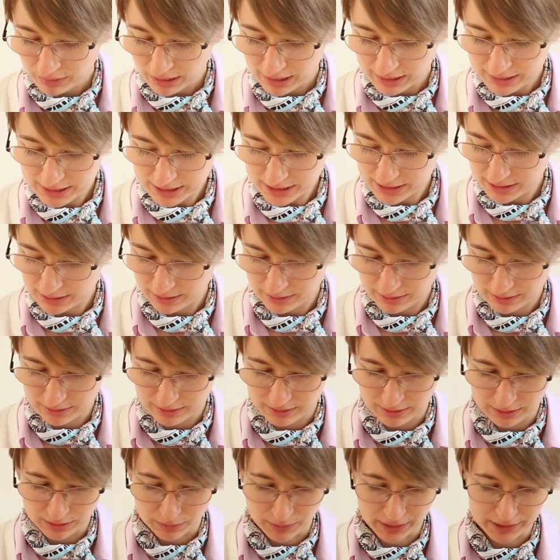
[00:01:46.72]
It's
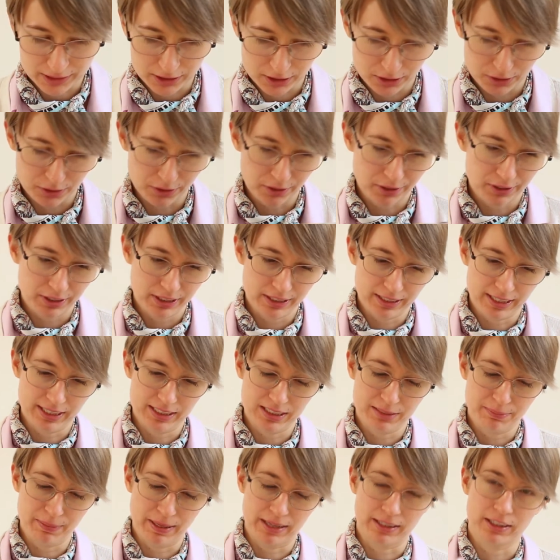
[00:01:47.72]
quite sturdy,
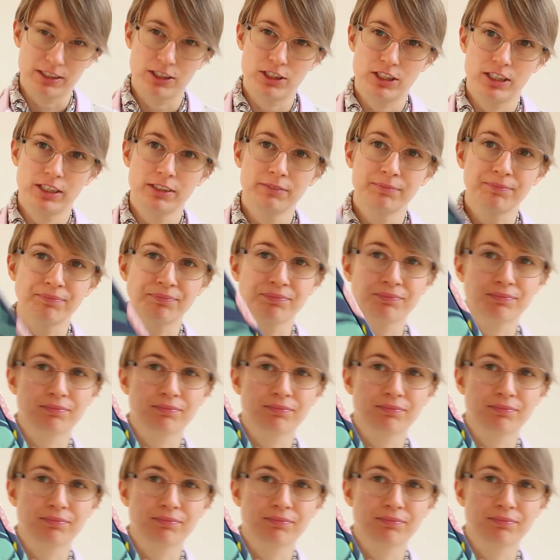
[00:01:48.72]
nice packaging.